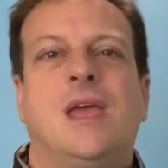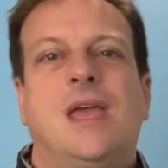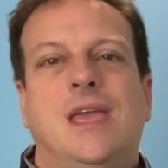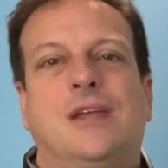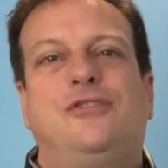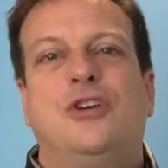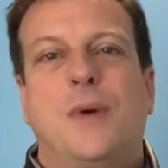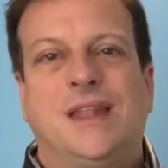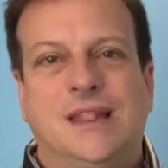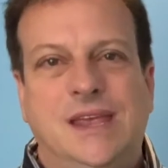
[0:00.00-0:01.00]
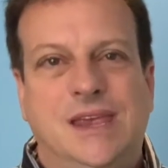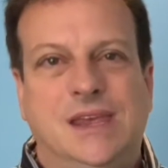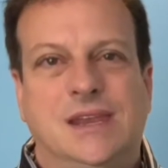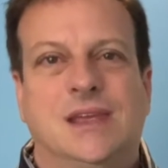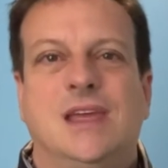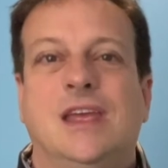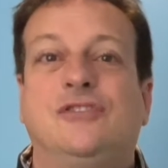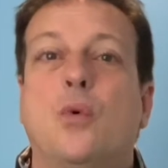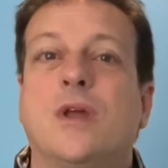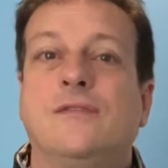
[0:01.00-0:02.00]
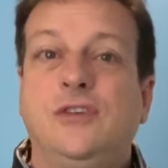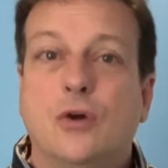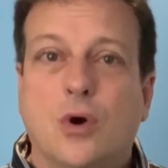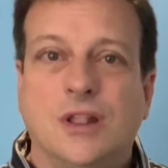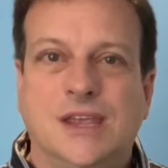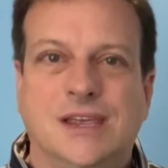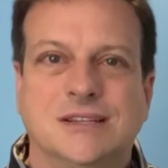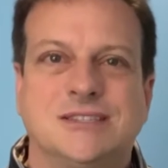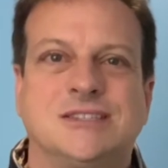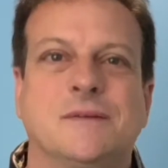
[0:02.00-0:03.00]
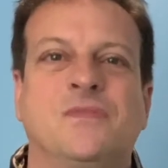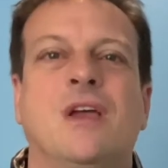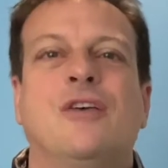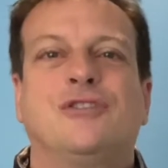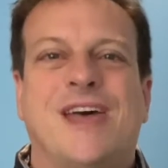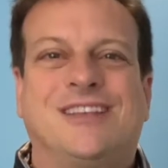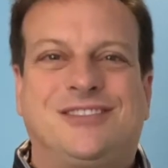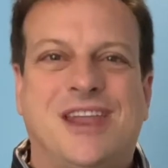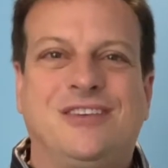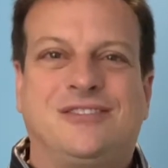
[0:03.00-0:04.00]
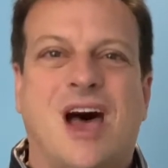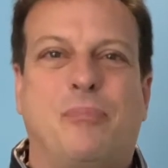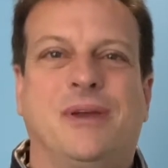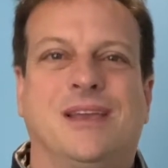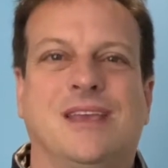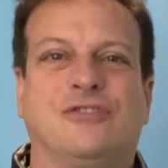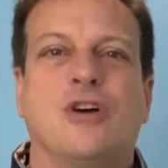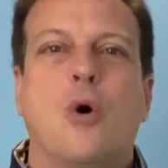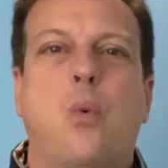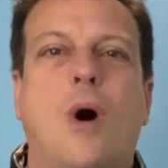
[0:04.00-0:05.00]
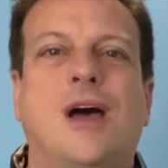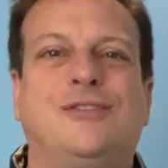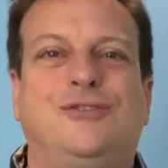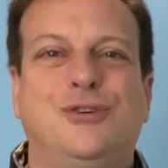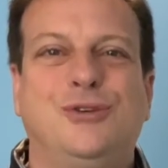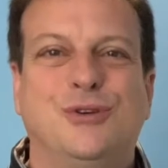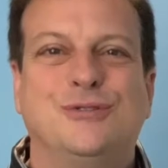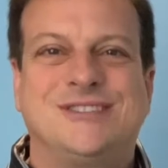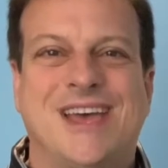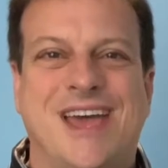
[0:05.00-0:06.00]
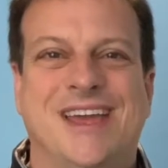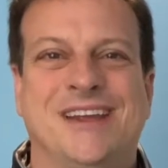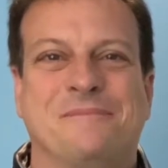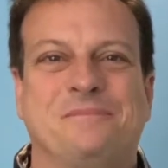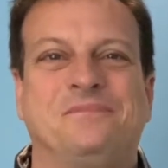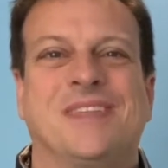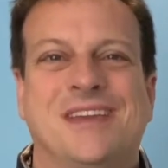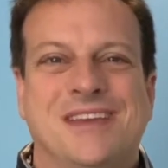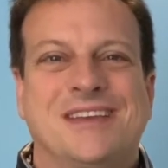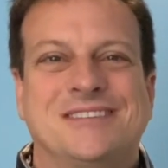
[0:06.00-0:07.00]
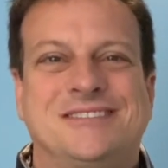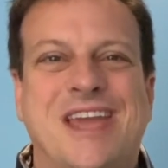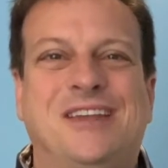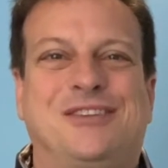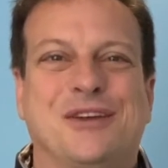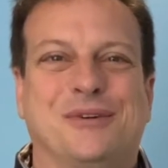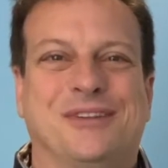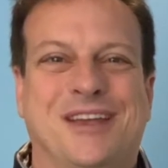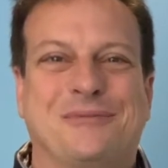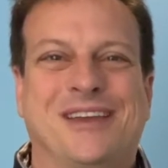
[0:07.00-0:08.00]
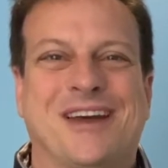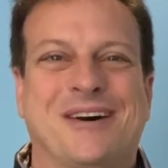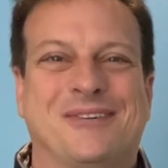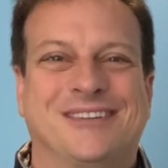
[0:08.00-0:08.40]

into a lead, into one of your leads? So that's today's topic is what do you say? Stay tuned. Here we go.